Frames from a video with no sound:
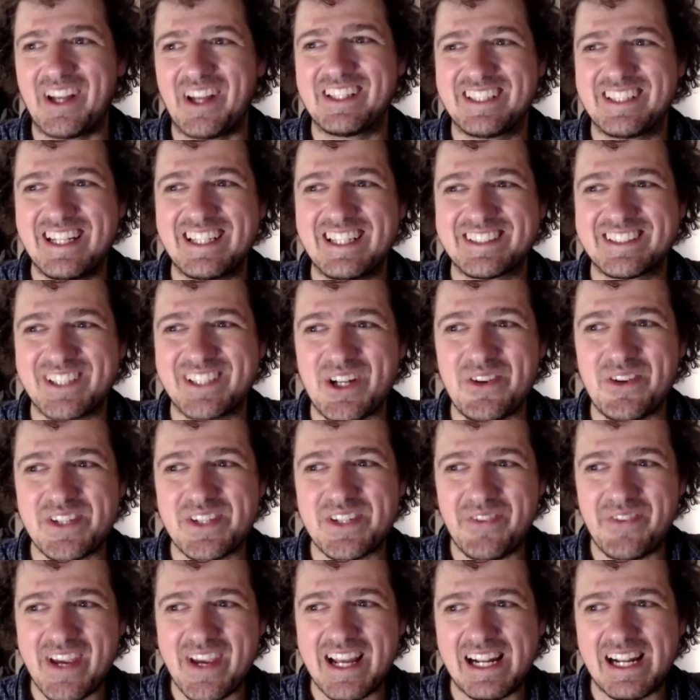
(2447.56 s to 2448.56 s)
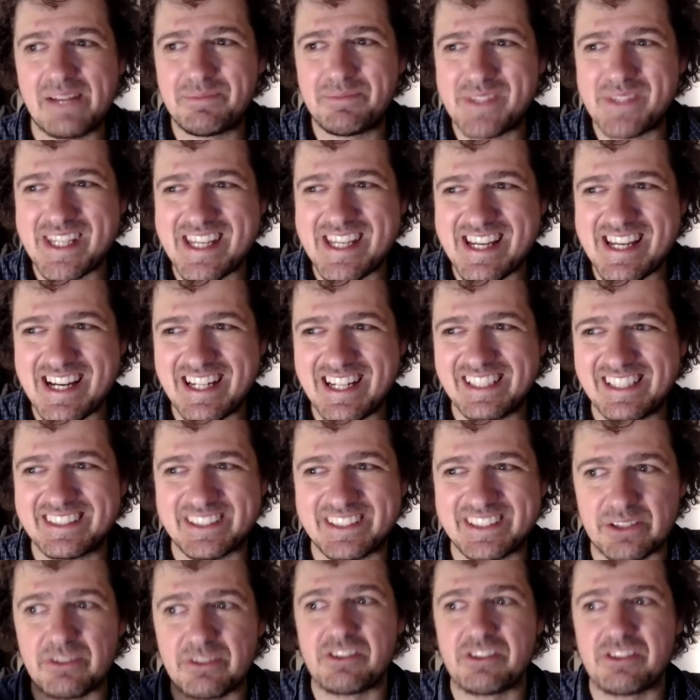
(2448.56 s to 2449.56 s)
Shafia Liptia is
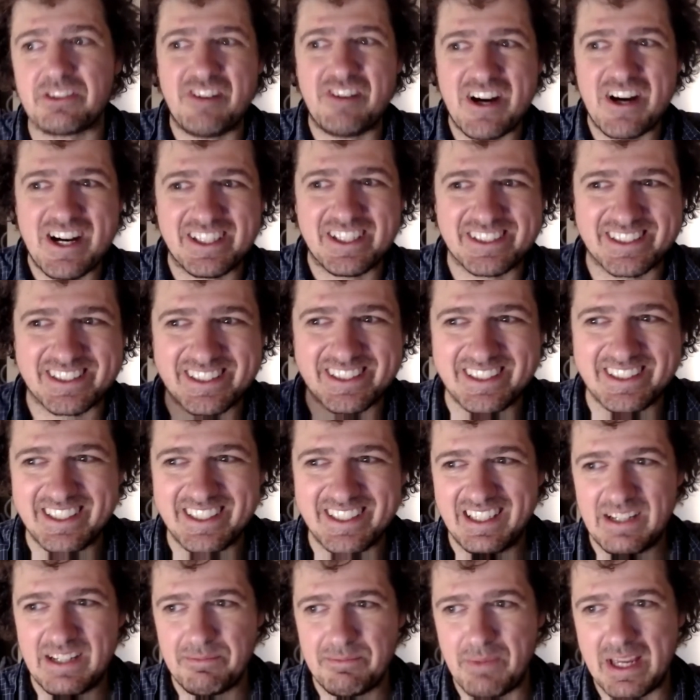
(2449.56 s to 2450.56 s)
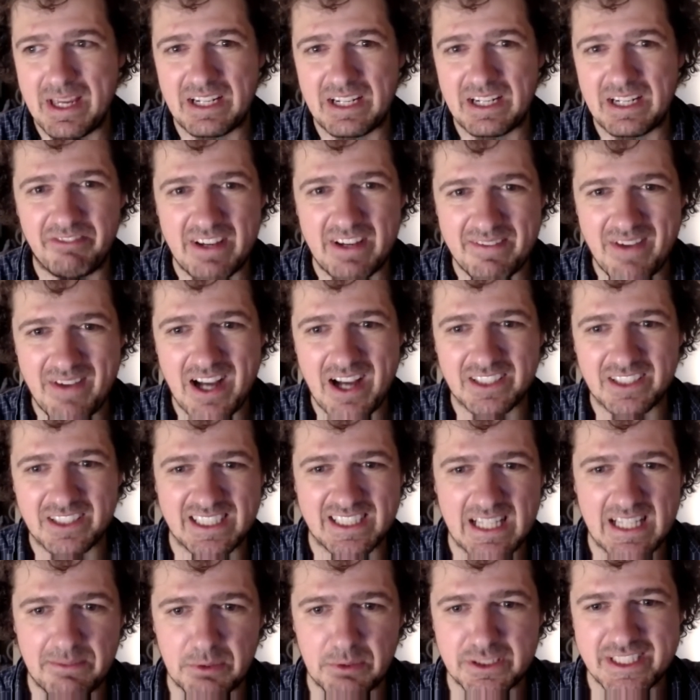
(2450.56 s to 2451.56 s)
sort of the first big female
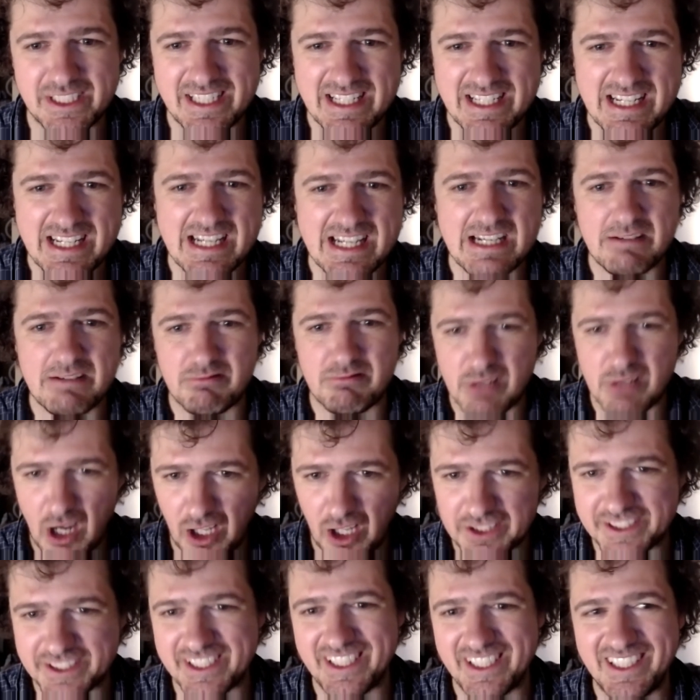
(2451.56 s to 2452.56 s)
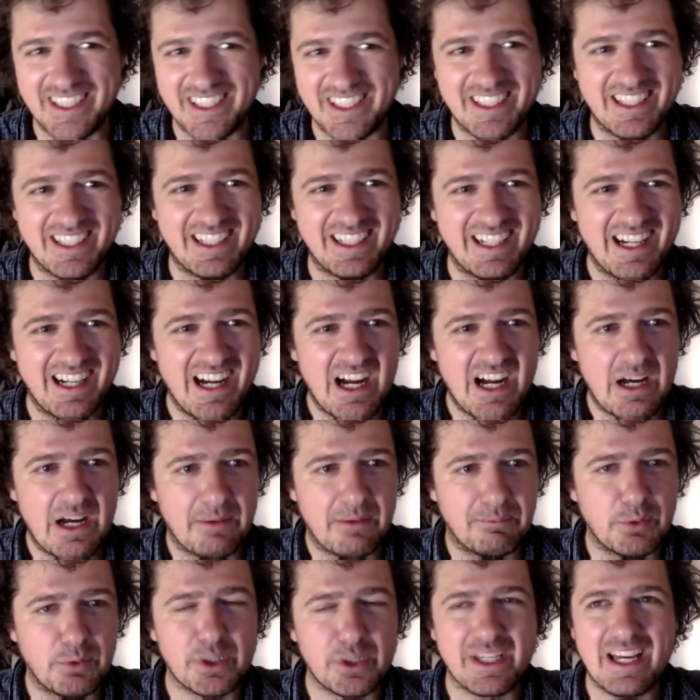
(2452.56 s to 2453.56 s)
celebrity dancer.
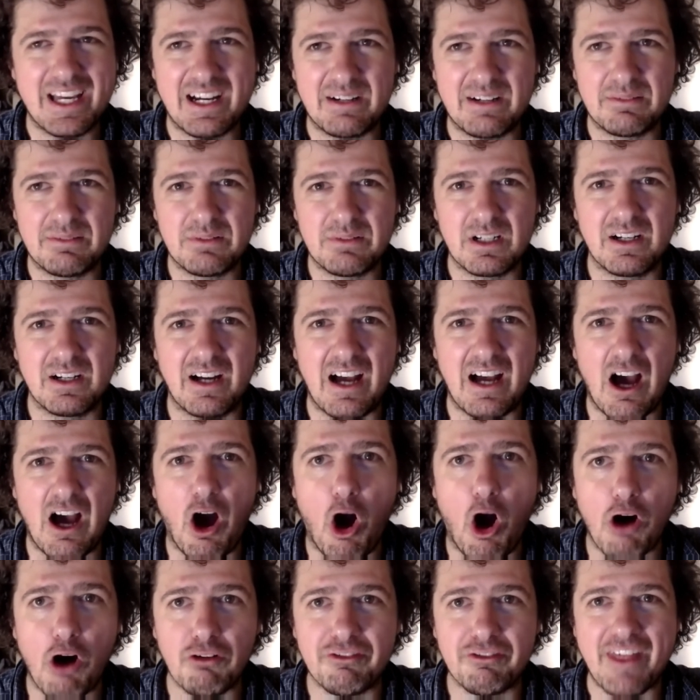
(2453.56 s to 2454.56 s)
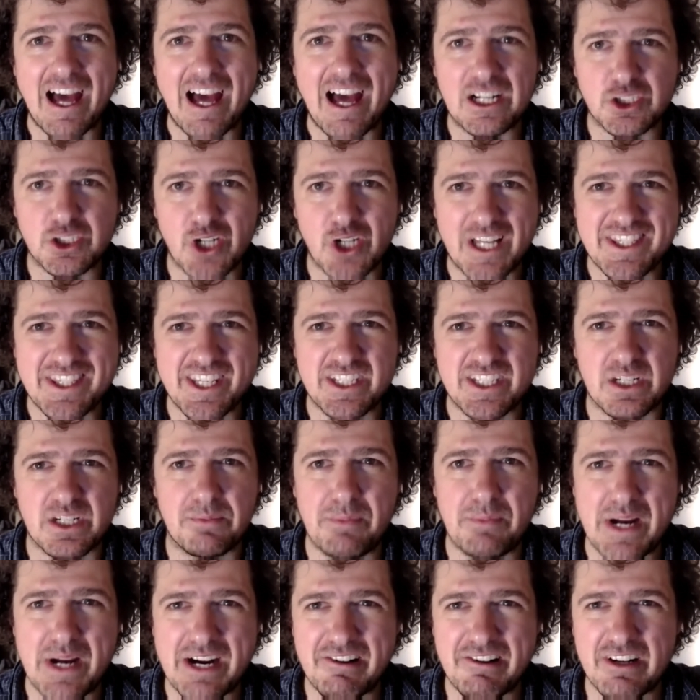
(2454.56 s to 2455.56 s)
Of that transition
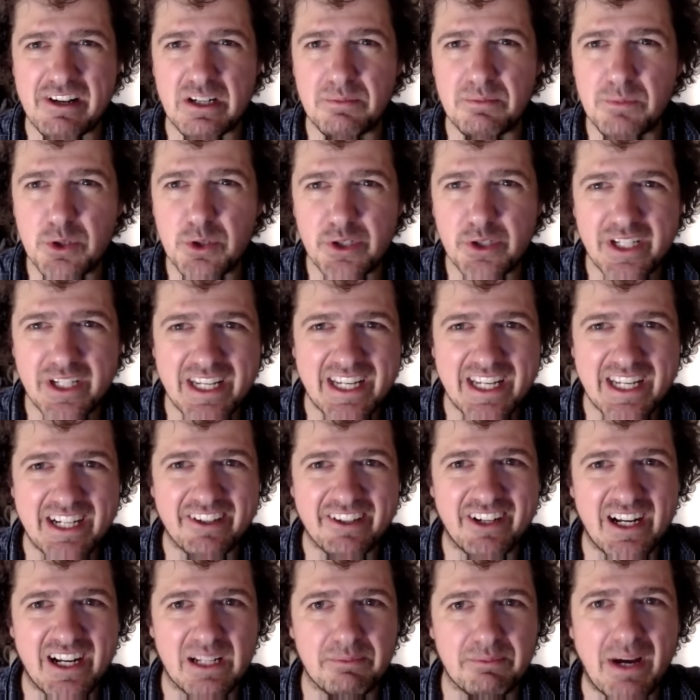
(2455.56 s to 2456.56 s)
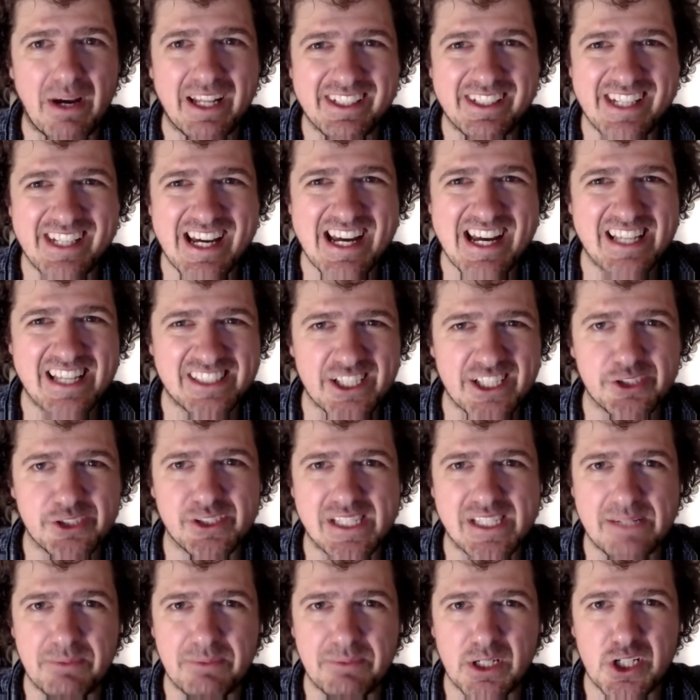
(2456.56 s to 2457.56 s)
period. Munira El Mahdeya, it's
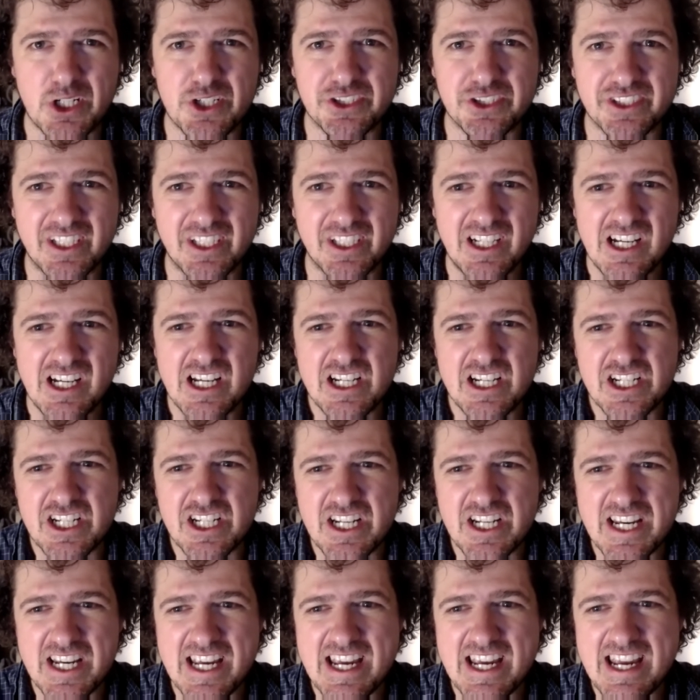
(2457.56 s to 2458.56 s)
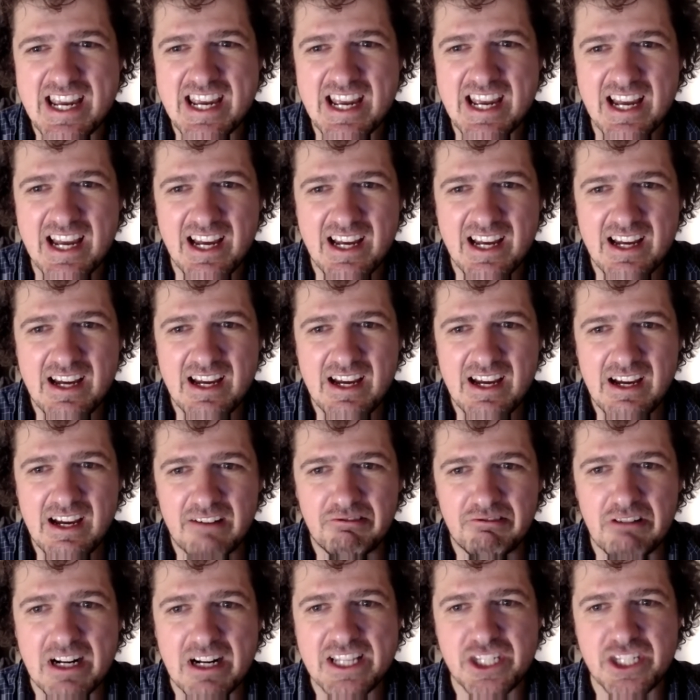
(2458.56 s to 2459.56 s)
interesting because she
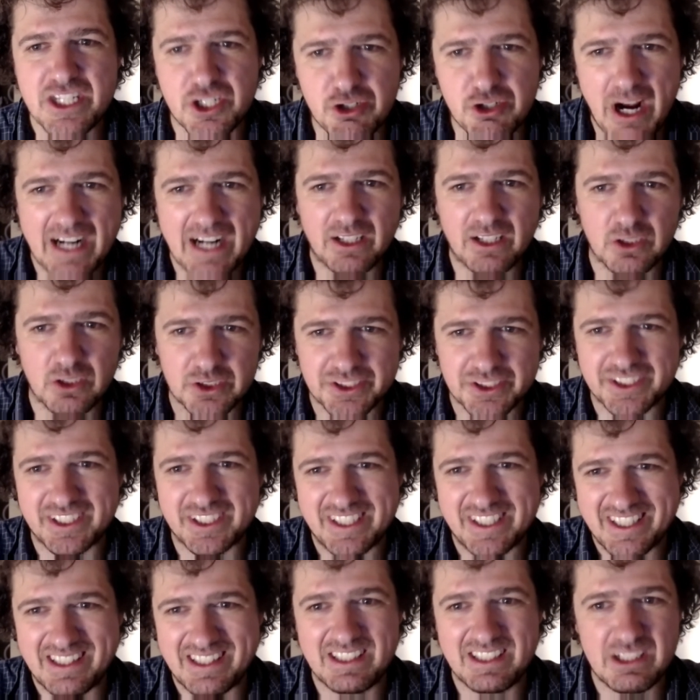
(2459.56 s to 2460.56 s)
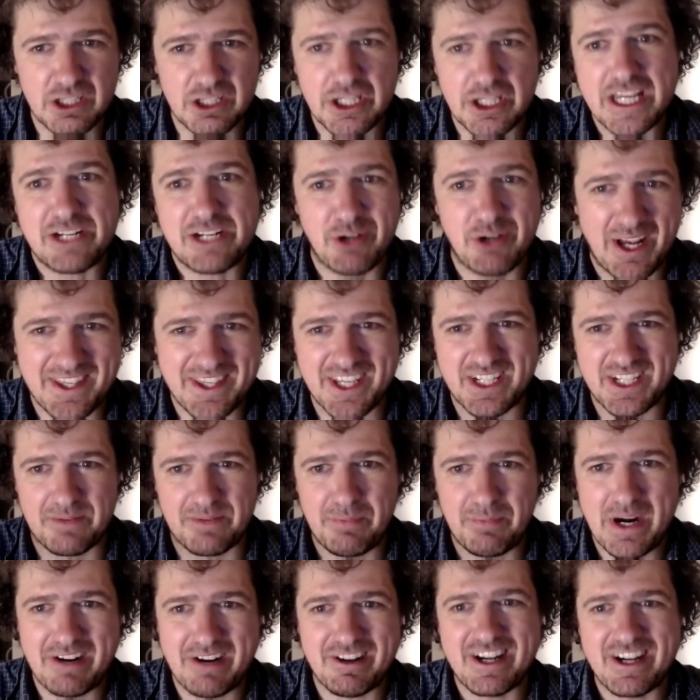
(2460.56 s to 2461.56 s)
really straddles the transition
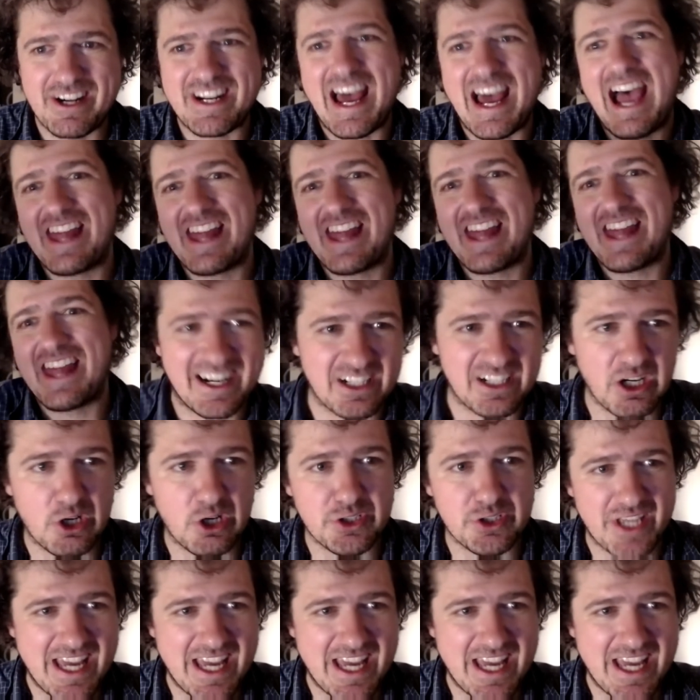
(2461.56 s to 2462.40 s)
period and then goes